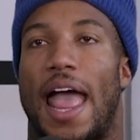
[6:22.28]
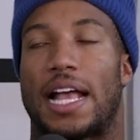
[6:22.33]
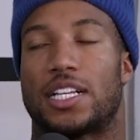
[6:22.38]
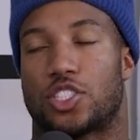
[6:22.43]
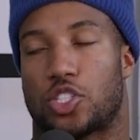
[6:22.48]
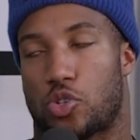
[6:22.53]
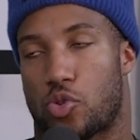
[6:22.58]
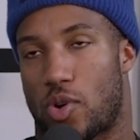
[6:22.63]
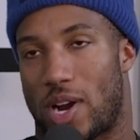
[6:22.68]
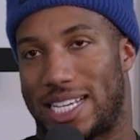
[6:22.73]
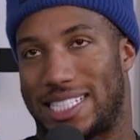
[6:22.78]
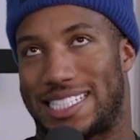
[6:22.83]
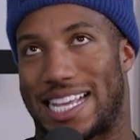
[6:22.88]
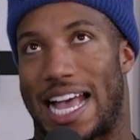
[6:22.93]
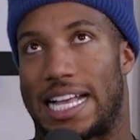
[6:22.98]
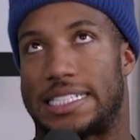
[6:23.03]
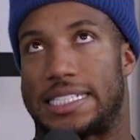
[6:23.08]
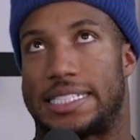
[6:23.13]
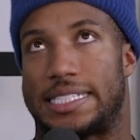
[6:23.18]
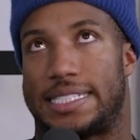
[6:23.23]
As crazy
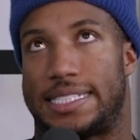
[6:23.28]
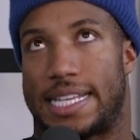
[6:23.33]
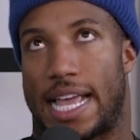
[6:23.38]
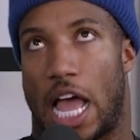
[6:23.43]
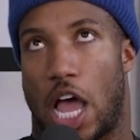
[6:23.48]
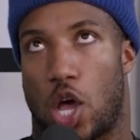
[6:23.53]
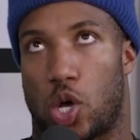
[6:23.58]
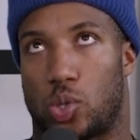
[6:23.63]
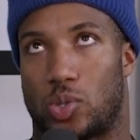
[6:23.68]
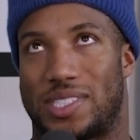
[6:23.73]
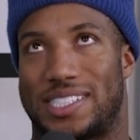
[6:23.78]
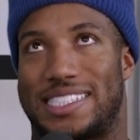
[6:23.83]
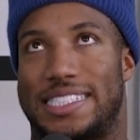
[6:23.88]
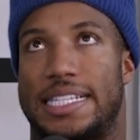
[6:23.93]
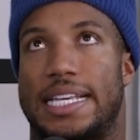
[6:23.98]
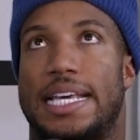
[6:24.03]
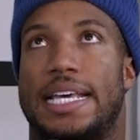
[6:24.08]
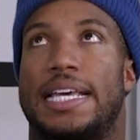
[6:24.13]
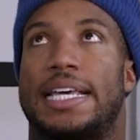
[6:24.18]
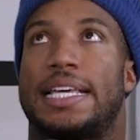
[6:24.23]
as it
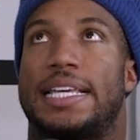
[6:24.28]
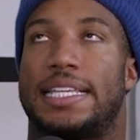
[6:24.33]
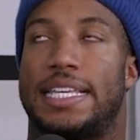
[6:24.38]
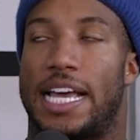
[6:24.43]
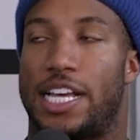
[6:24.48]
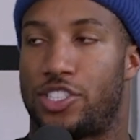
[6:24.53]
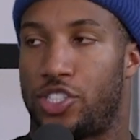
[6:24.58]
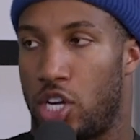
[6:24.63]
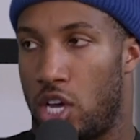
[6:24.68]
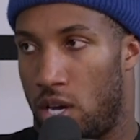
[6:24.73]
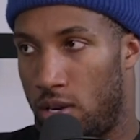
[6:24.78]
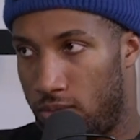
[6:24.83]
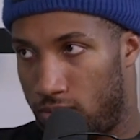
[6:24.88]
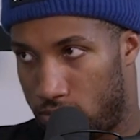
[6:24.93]
sounds, yes, no.